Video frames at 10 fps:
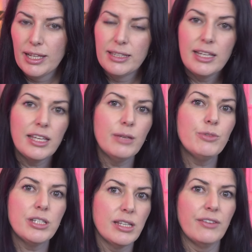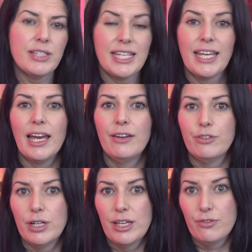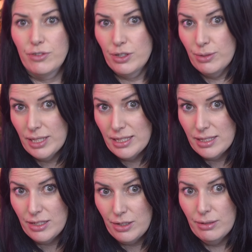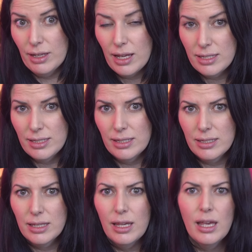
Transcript: and they keep resurfacing every few years in new guises.